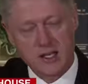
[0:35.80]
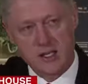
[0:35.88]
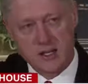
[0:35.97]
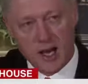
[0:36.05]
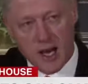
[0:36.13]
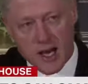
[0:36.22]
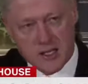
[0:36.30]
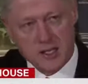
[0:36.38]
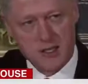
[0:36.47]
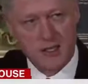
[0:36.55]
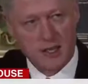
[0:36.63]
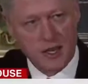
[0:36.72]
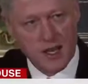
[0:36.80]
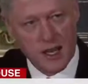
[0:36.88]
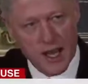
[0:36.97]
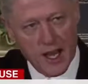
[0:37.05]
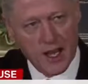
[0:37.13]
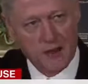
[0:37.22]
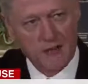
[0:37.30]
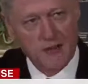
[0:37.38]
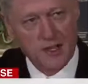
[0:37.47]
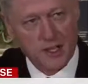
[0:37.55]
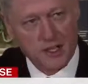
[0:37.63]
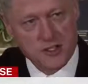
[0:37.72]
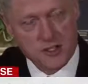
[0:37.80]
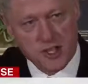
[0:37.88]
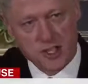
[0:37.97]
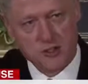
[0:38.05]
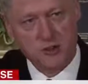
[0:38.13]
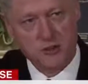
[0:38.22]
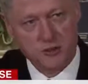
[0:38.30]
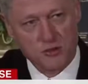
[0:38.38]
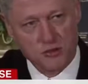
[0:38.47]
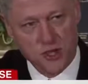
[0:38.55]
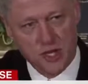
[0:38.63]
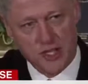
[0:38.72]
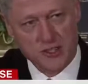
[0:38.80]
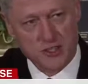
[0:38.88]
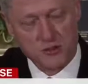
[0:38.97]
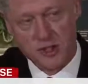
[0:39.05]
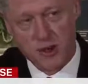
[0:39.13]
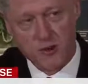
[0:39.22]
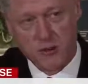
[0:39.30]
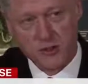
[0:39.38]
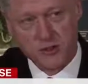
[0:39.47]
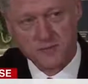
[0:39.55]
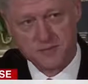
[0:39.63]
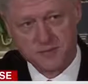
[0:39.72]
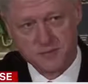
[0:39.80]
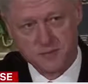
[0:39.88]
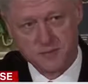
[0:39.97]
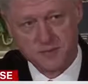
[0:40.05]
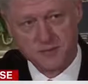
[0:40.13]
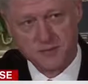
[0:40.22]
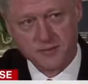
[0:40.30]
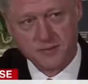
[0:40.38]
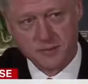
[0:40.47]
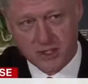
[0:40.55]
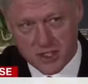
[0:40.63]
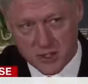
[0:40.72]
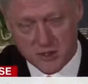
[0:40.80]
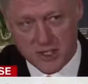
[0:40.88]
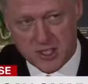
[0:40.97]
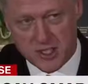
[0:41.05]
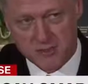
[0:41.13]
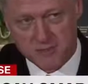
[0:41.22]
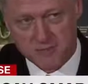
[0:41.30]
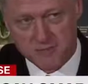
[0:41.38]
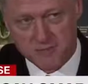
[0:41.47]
I did not have sexual relations with that woman, Miss Lewinsky.